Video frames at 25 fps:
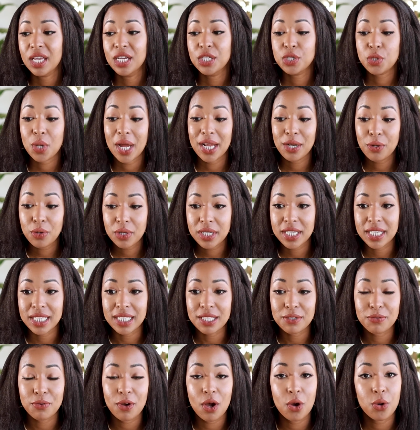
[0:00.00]
So I
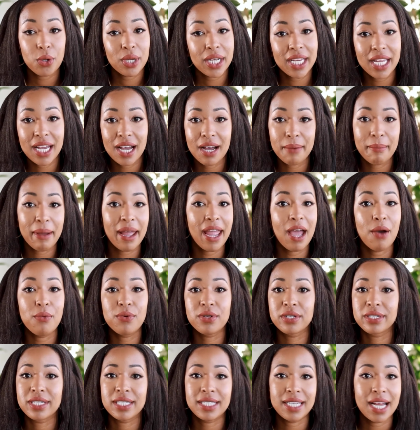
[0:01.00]
noticed for a whole year, my hair
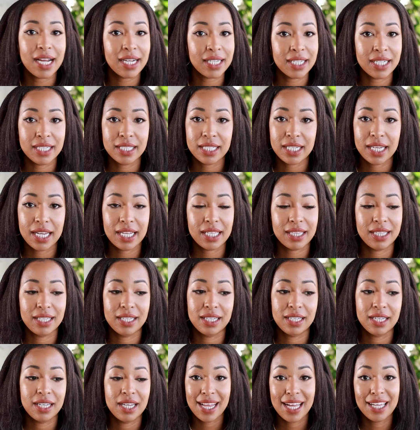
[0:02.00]
was stagnant, like
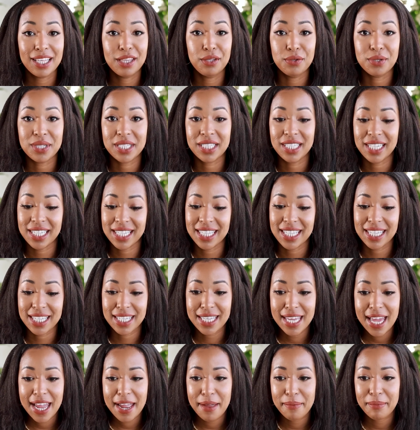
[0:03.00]
the length was just the
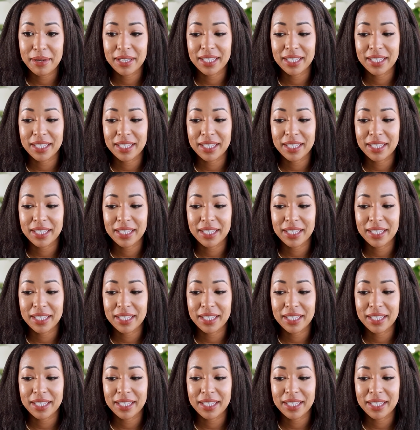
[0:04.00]
same.